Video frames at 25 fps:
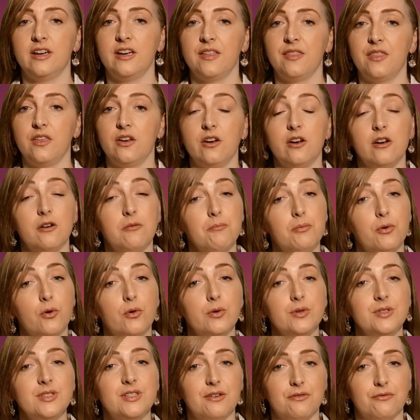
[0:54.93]
There are
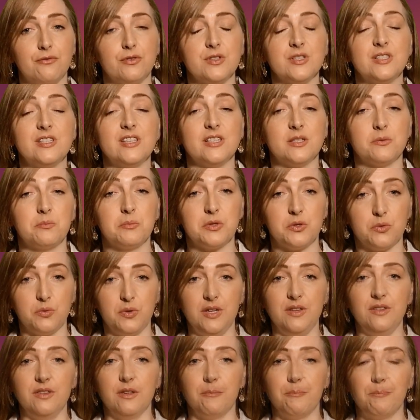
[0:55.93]
important differences
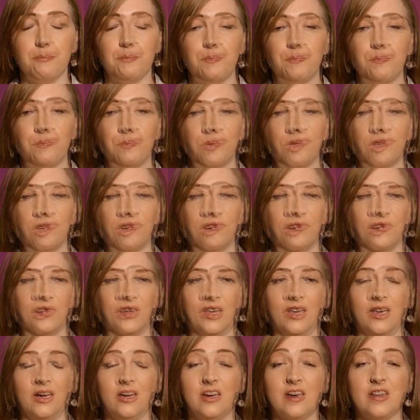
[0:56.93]
between them.
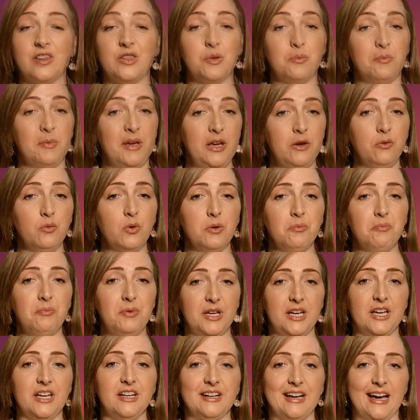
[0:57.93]
The main one
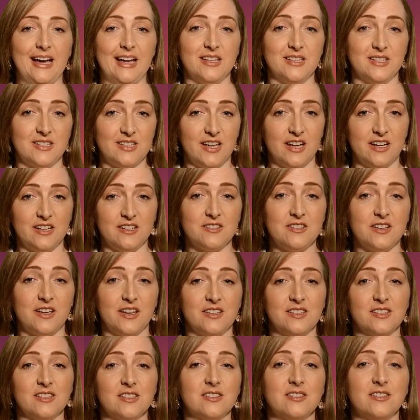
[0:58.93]
being hand
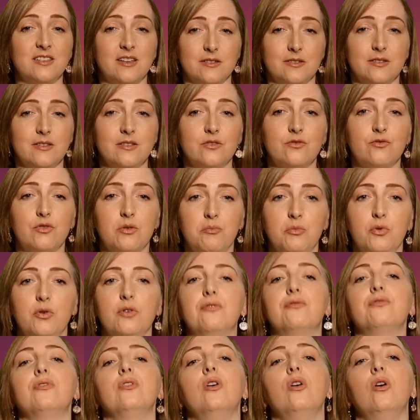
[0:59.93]
sanitizers doesn't
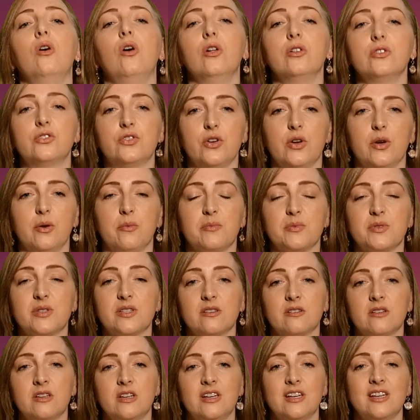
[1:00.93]
remove all
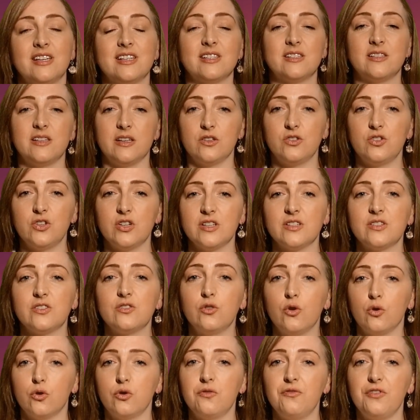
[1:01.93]
germs, such as
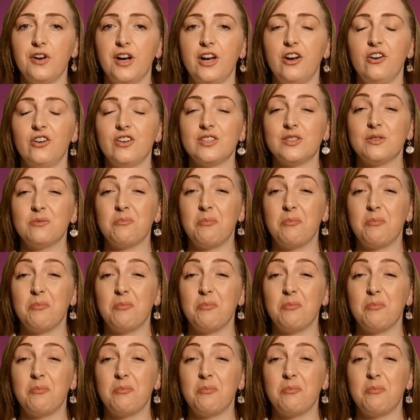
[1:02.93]
norovirus,